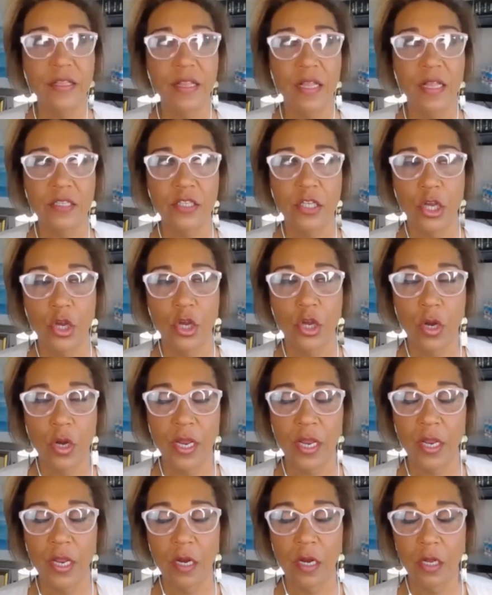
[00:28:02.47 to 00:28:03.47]
that's a
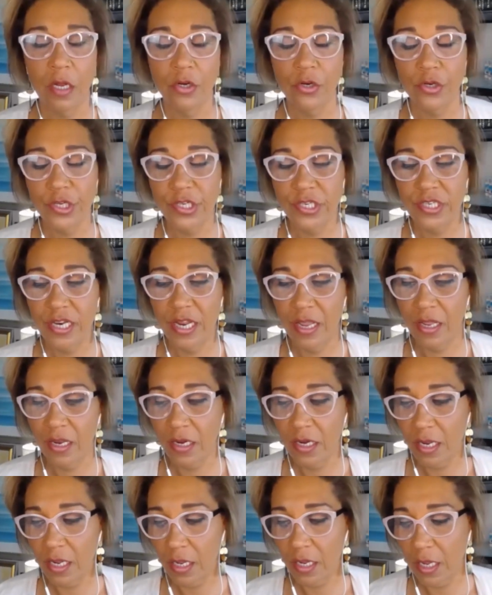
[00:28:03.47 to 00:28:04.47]
great
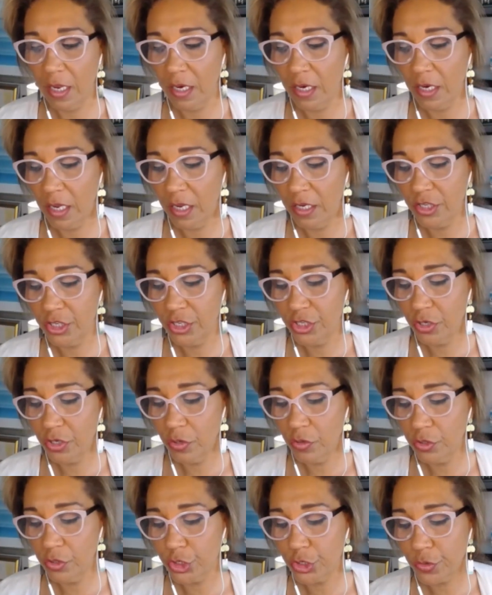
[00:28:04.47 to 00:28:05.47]
understanding, and it's
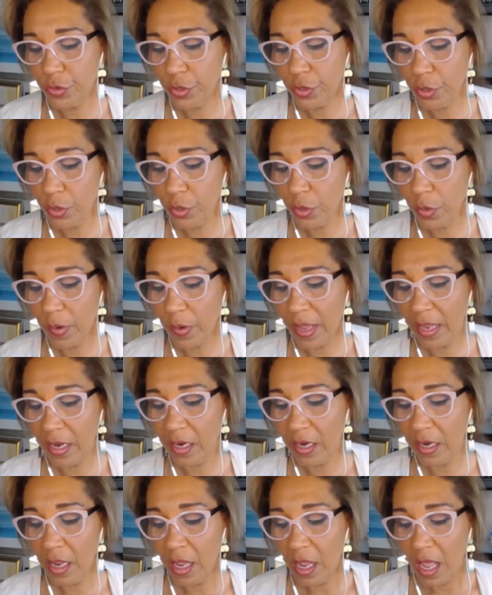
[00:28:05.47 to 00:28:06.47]
so true.
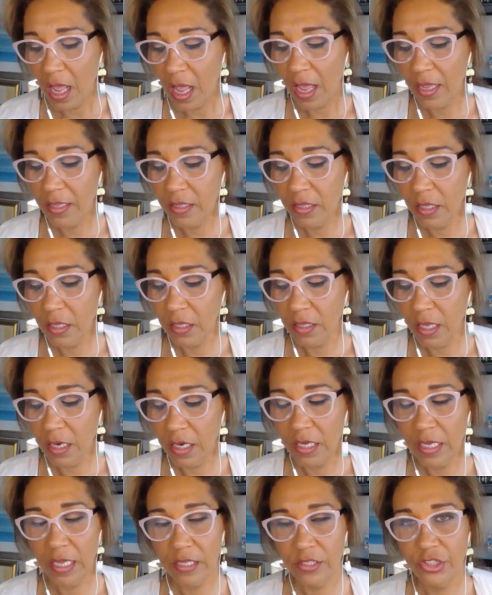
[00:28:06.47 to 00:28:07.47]
And I think that
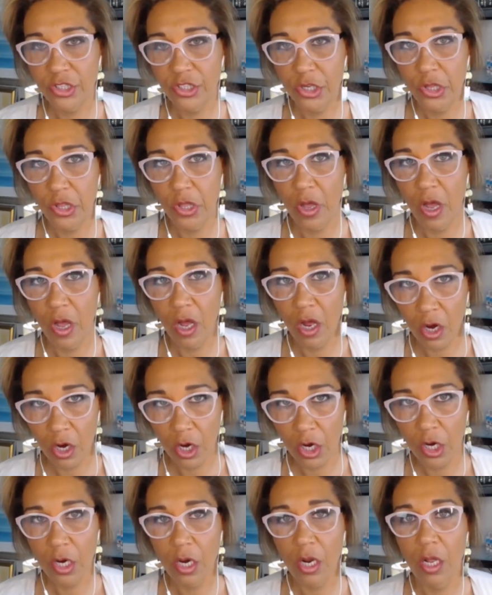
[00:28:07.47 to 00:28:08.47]
it gets to the
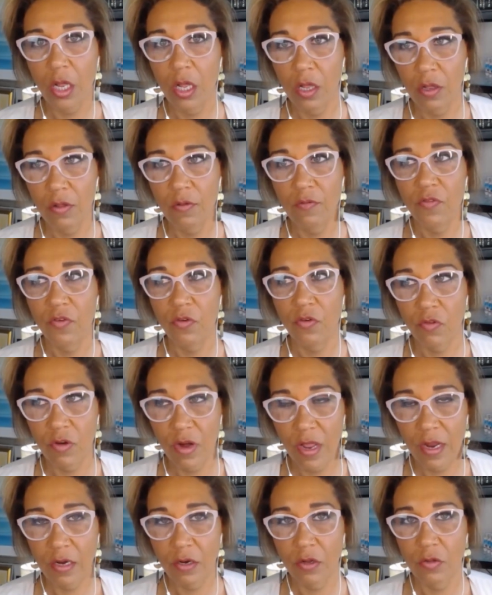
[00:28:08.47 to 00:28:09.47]
heart of
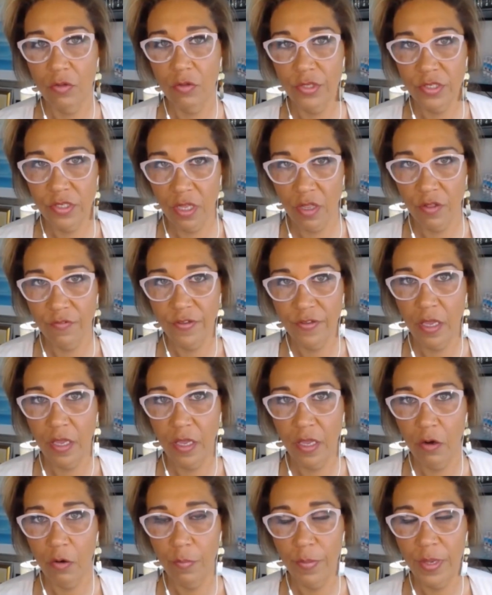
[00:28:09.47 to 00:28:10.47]
radical
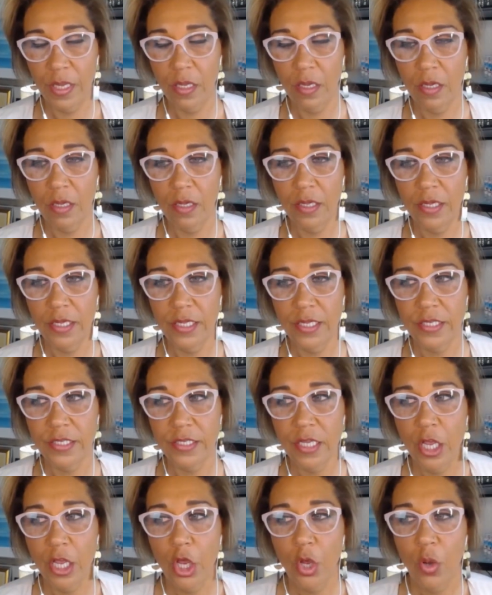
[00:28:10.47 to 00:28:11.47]
self-care,
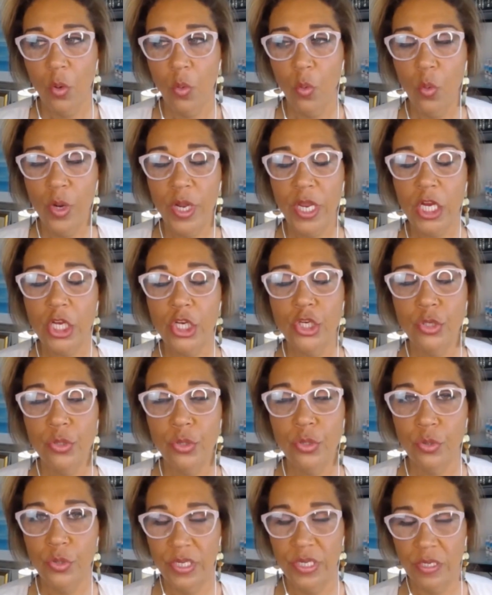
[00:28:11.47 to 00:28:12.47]
because we
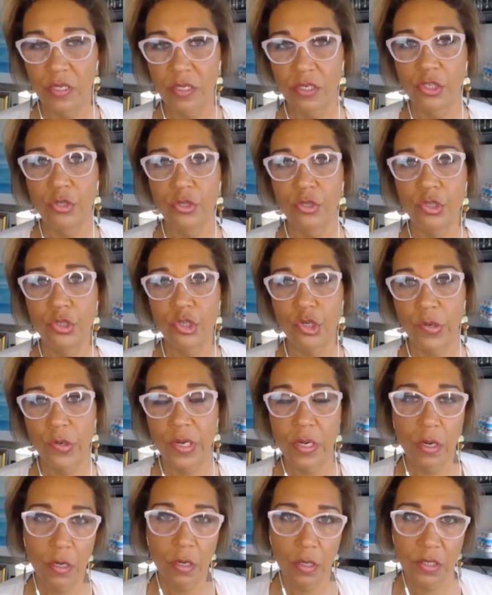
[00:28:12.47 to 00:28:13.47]
do tend to
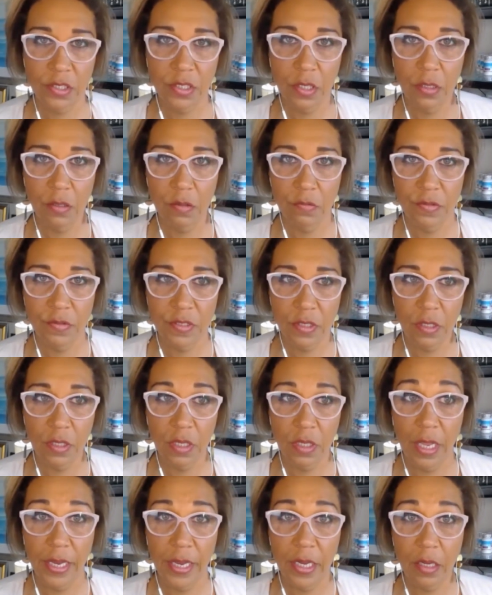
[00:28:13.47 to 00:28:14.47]
treat ourselves
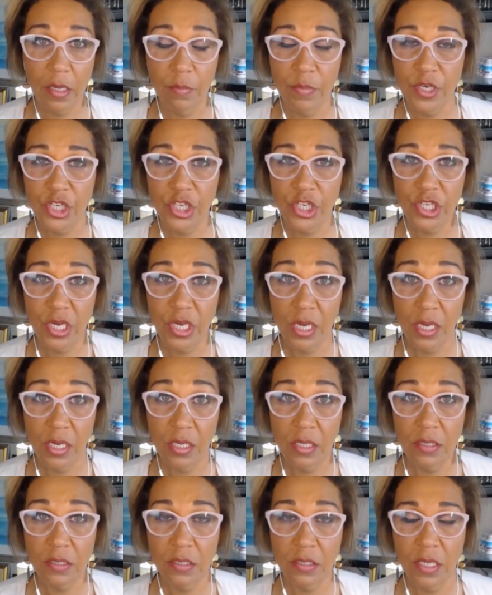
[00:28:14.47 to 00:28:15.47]
like
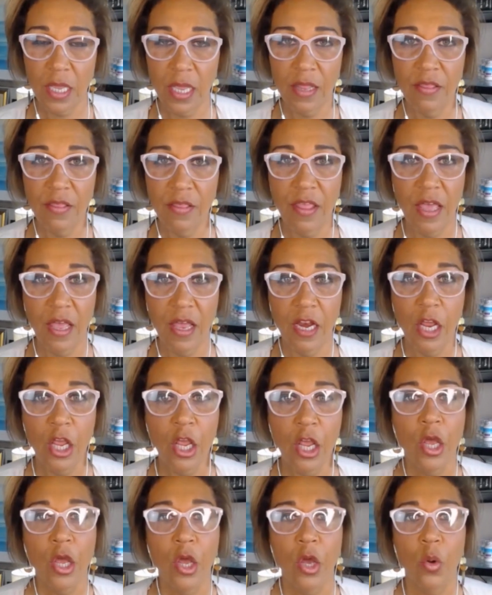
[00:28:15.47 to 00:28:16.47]
machines, and that
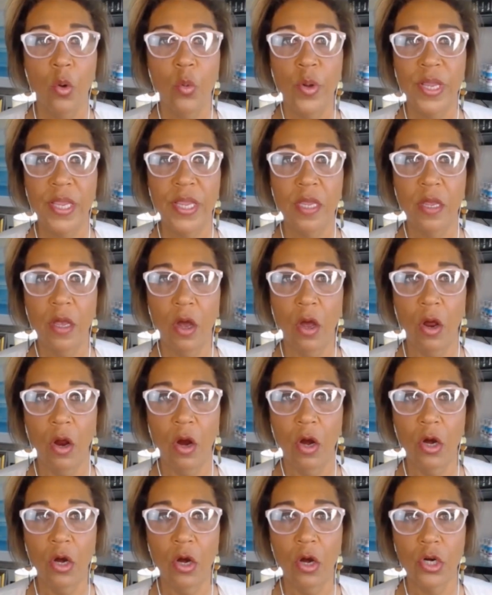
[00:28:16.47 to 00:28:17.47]
we
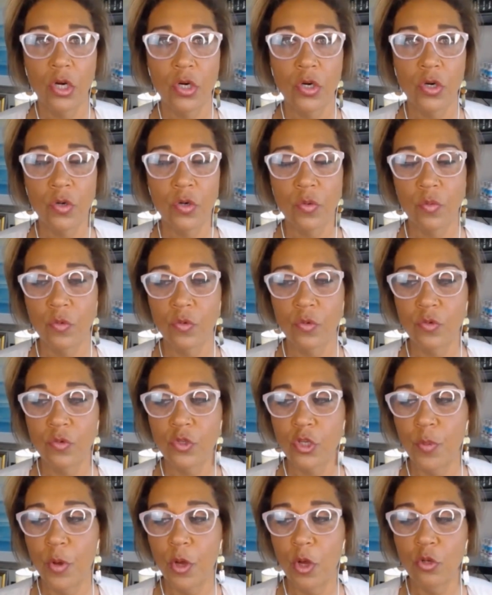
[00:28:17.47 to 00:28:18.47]
are
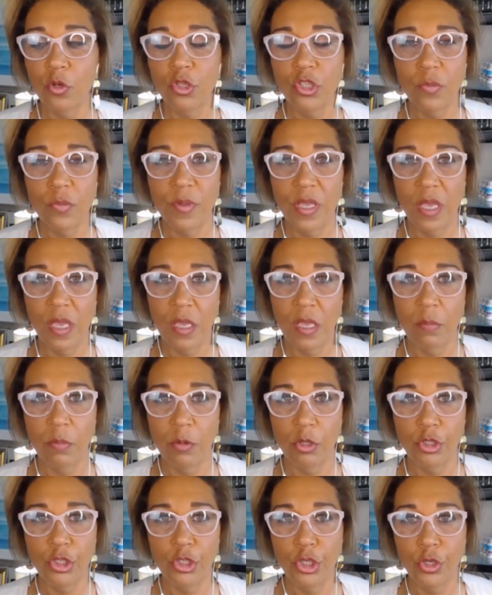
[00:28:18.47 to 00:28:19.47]
supposed to be
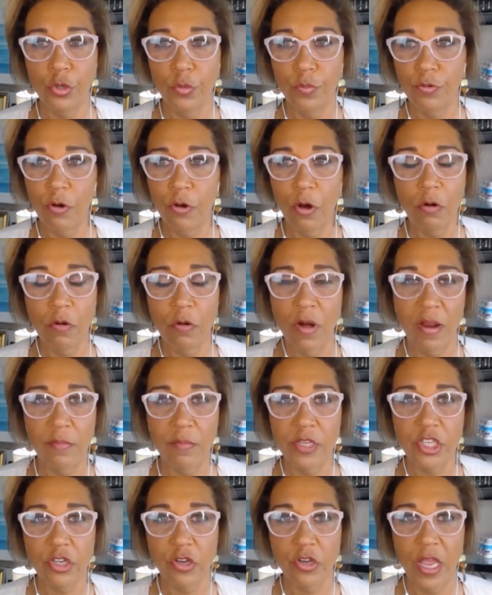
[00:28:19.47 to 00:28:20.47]
able to program
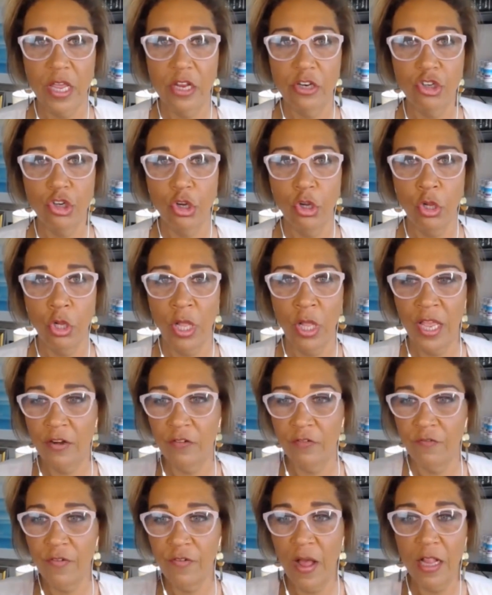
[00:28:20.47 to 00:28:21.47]
a schedule
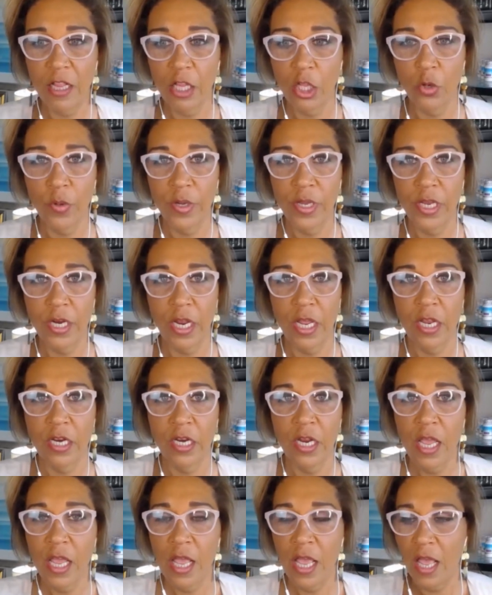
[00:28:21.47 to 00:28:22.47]
and follow it
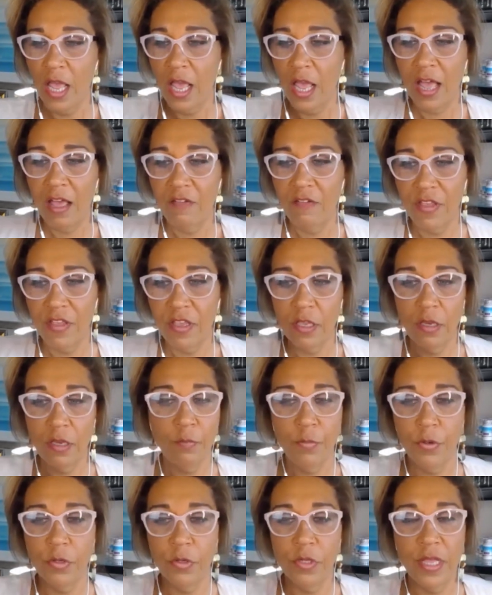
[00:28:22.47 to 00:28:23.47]
and have
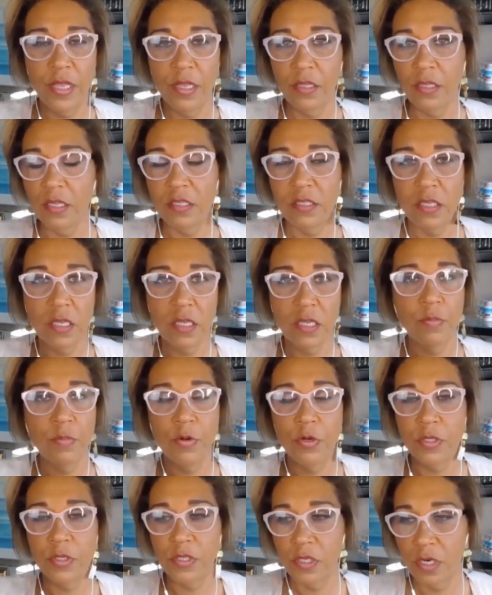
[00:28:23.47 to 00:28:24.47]
endless
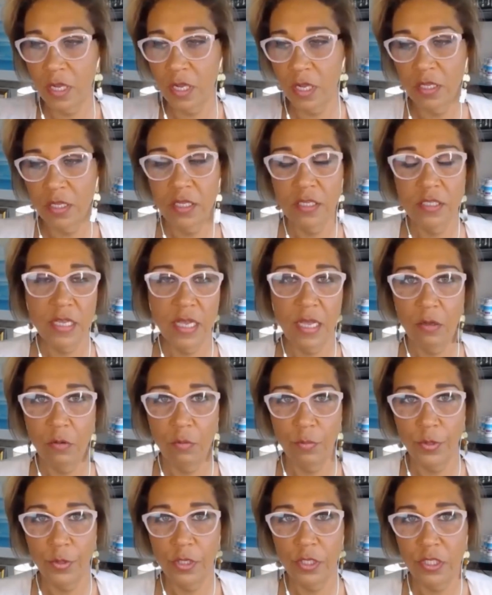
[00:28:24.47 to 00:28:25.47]
inputs and endless
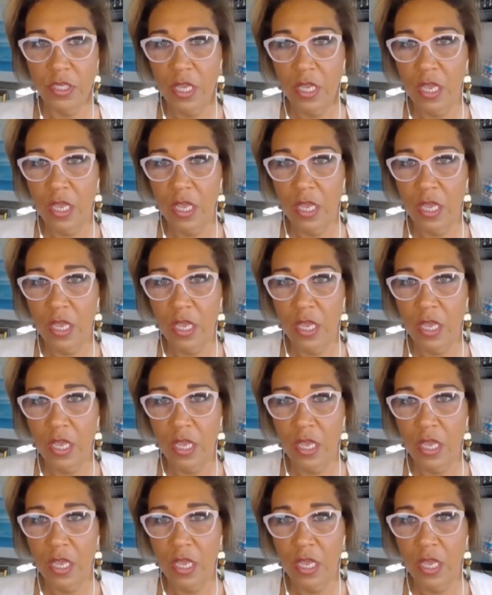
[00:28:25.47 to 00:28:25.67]
outputs.